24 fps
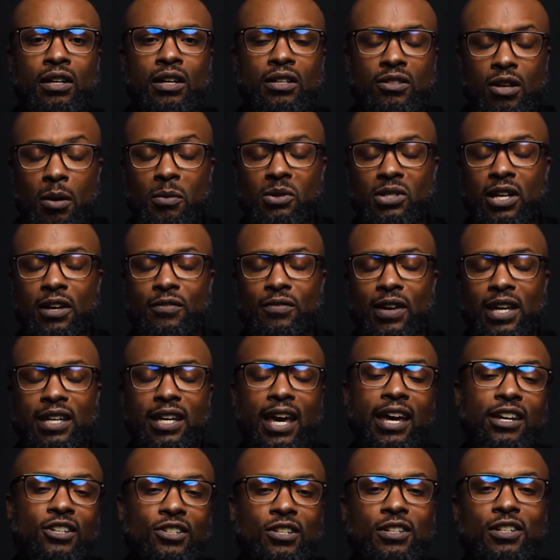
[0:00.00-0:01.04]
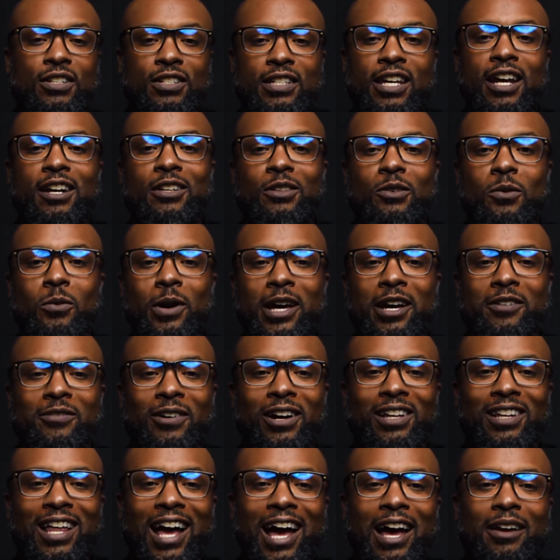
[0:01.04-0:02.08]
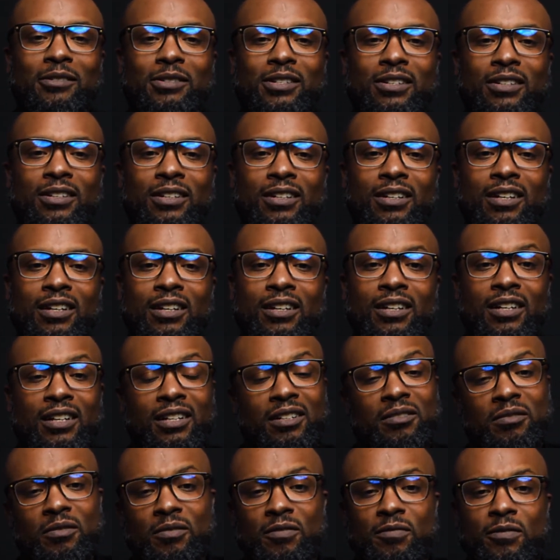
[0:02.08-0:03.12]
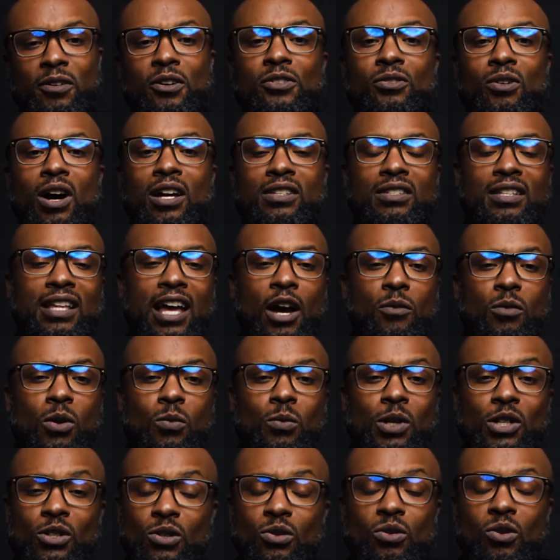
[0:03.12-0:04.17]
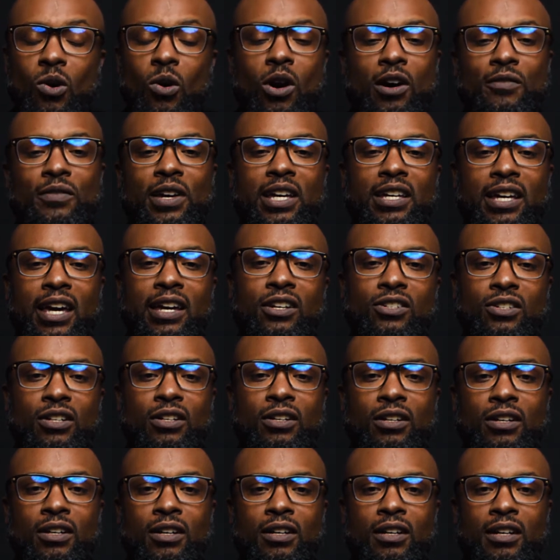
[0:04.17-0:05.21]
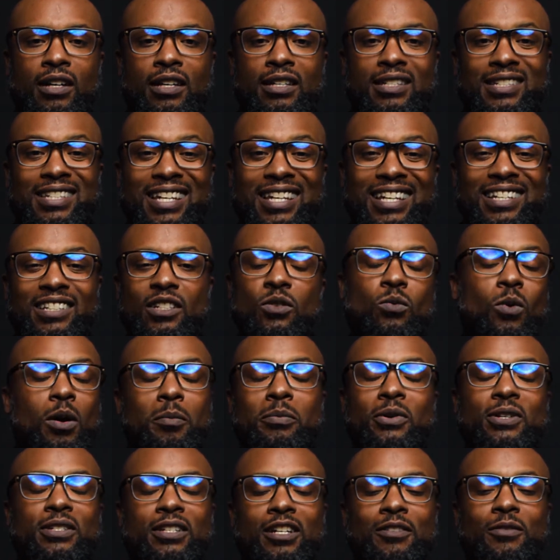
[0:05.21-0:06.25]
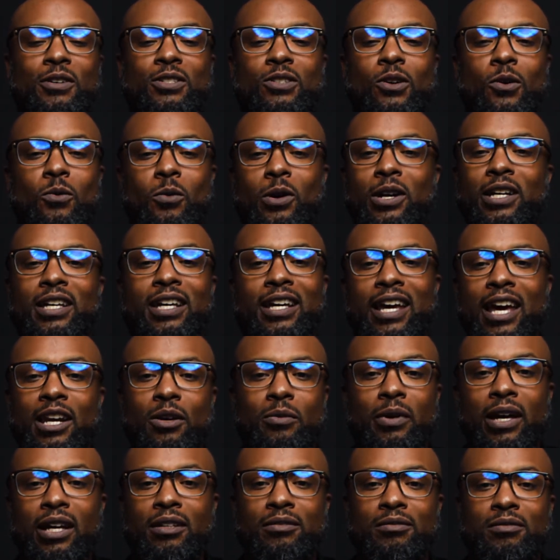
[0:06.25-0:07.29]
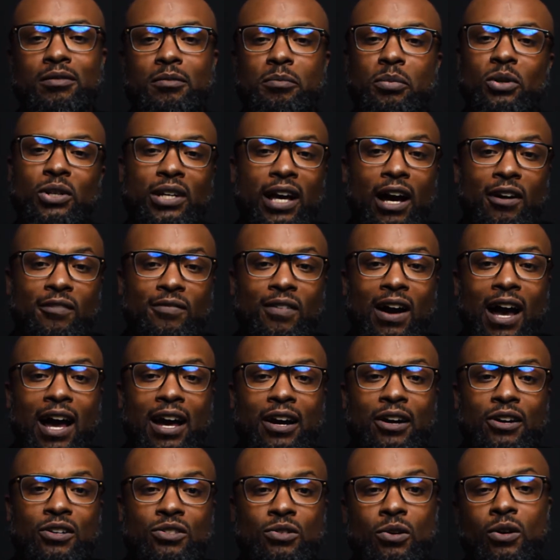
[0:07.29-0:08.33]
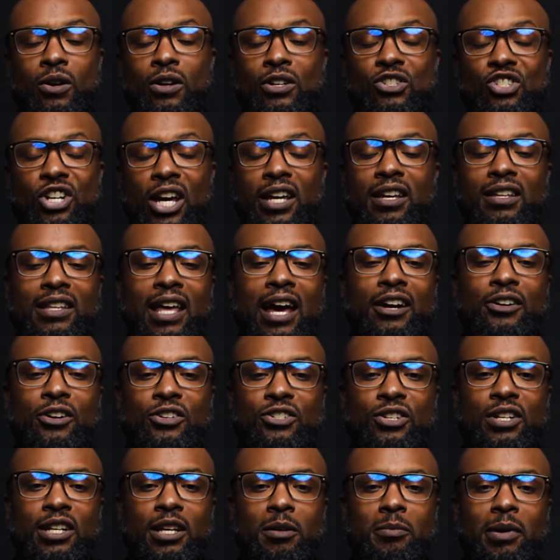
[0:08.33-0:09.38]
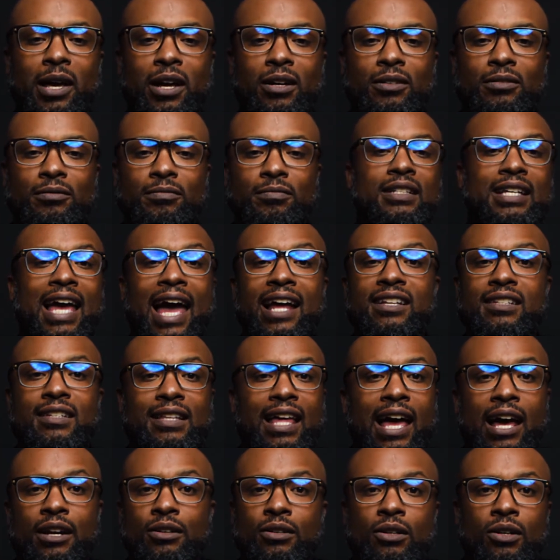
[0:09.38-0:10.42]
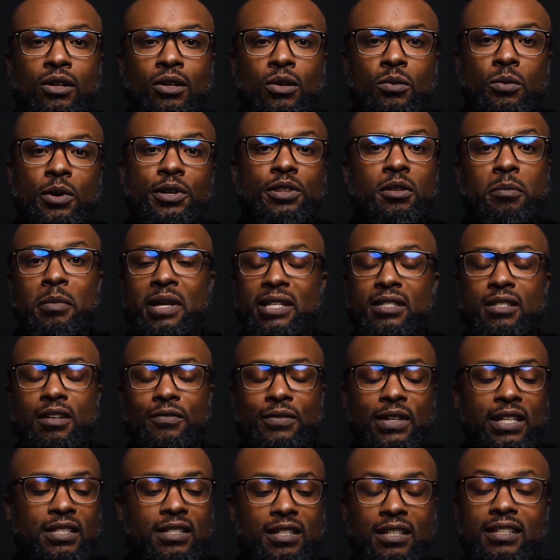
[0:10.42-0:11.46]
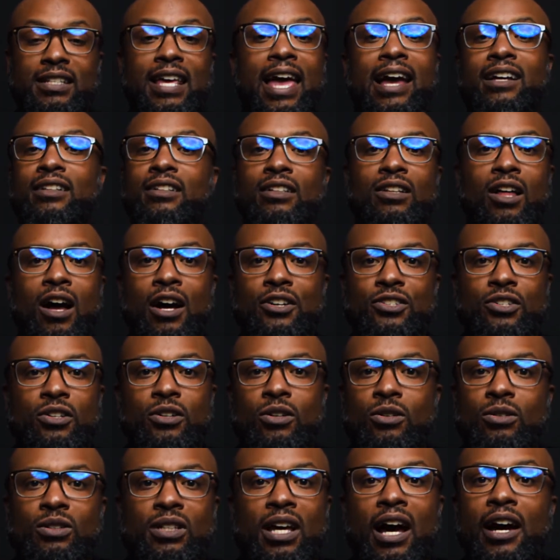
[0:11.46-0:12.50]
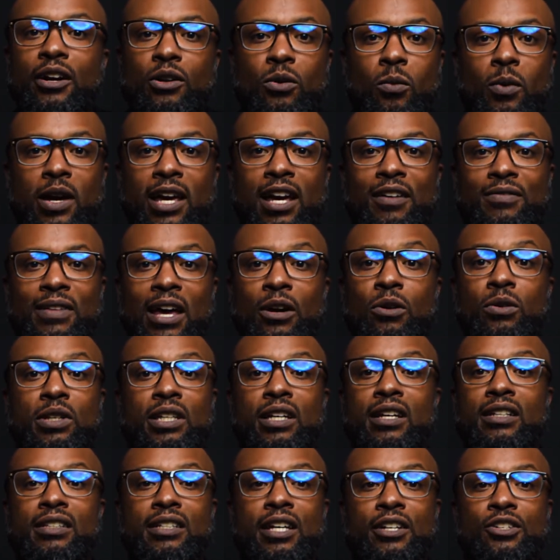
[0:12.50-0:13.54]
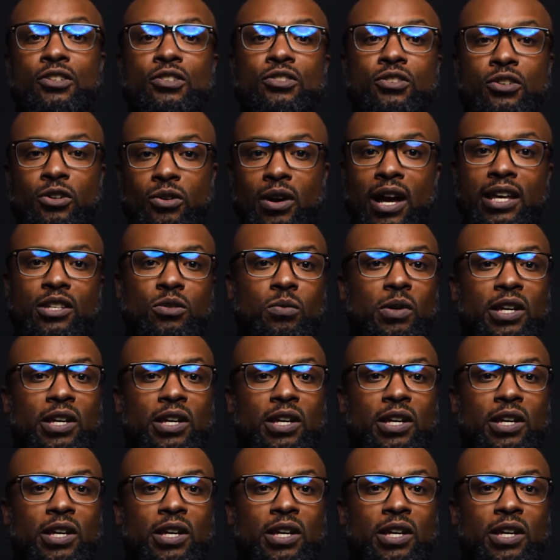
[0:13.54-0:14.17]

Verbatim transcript: It's almost like vacation is getting in the way of our lives. Further on to that, when we do go on vacation, 61% of us are working anyway, putting out fires or checking that urgent email. To add to that, we're in the midst of this technological tidal wave that only continues to crest.